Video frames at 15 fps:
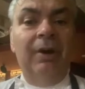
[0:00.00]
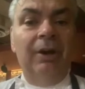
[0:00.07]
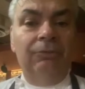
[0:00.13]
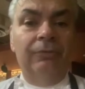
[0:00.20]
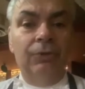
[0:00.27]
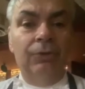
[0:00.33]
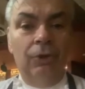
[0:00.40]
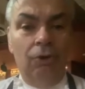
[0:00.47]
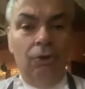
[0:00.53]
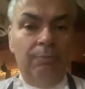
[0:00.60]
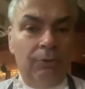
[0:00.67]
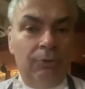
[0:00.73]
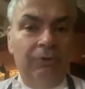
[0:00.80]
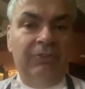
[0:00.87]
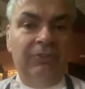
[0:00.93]
of the whole
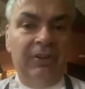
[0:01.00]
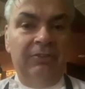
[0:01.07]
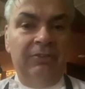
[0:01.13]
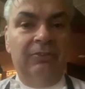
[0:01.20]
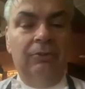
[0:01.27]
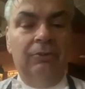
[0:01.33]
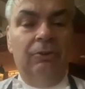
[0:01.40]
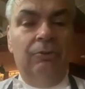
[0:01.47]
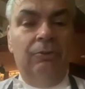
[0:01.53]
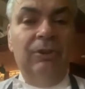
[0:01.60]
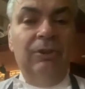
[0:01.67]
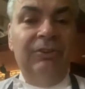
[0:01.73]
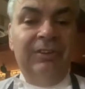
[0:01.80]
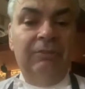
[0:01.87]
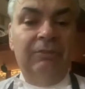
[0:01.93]
process. We
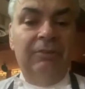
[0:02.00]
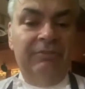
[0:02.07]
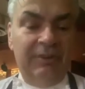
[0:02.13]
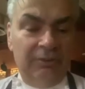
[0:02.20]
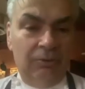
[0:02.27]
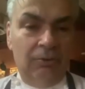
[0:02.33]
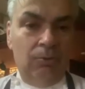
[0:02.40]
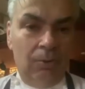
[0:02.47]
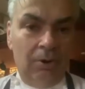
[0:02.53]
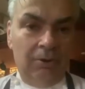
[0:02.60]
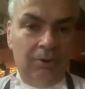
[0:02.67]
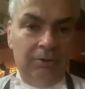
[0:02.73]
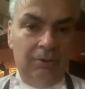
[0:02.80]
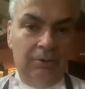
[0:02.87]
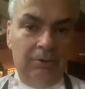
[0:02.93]
don't have the final
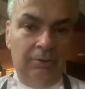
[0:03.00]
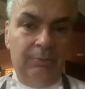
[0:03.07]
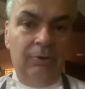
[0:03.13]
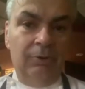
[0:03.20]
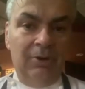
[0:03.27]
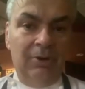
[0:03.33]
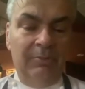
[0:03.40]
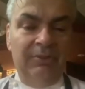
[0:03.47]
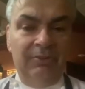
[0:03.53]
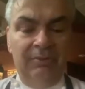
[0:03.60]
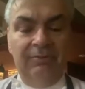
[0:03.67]
word on the program itself.